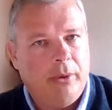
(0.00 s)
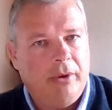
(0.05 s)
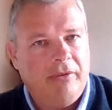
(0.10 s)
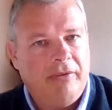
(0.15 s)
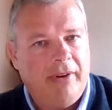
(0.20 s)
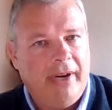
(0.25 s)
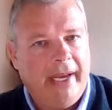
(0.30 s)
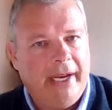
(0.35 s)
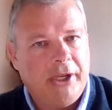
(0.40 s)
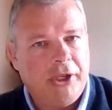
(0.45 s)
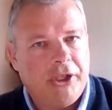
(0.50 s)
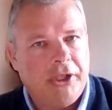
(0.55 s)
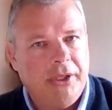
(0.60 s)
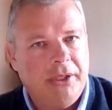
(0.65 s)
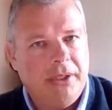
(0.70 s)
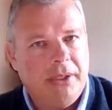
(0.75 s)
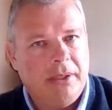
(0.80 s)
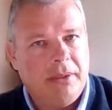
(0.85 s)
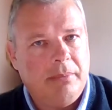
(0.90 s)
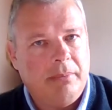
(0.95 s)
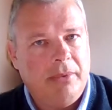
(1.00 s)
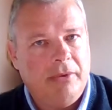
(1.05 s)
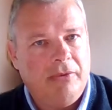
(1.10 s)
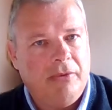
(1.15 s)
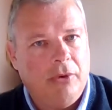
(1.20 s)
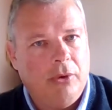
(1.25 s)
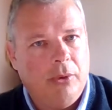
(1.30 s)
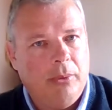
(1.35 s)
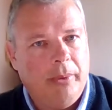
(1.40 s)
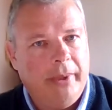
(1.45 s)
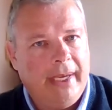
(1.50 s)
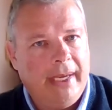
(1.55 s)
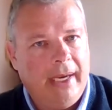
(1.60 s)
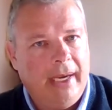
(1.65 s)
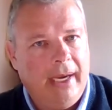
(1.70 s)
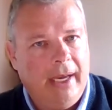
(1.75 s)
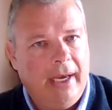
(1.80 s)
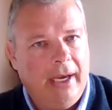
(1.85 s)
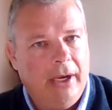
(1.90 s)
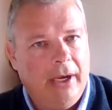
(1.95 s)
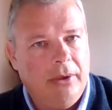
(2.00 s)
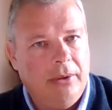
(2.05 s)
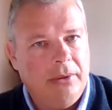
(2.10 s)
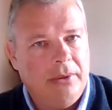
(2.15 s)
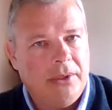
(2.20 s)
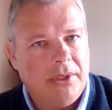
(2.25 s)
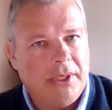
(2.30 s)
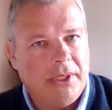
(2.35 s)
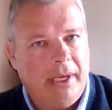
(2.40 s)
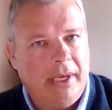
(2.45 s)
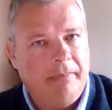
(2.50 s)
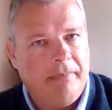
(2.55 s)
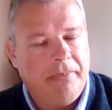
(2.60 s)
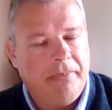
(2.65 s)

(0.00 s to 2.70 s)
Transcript: reflections before we close.